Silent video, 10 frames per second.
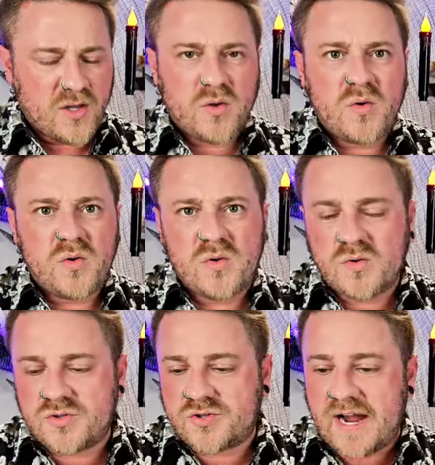
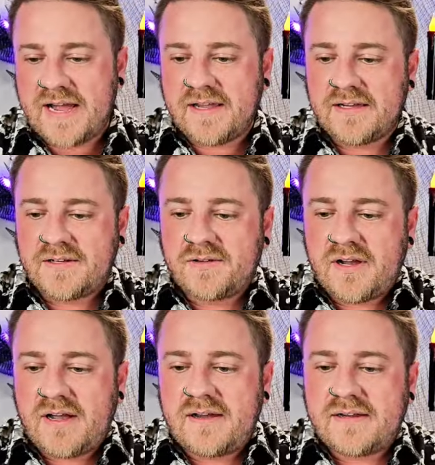Ooh, dragon, you
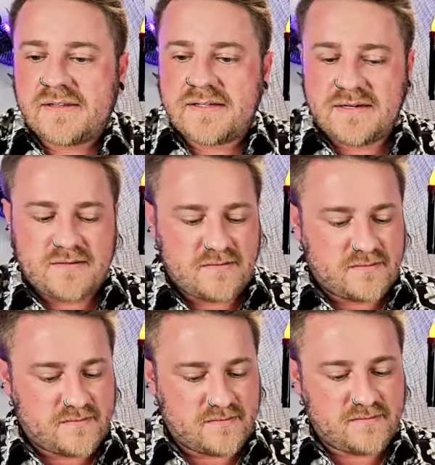guys,
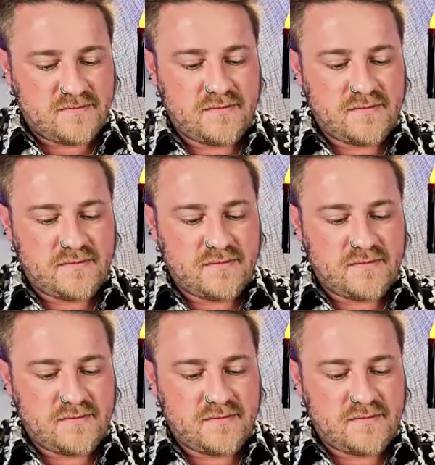cool.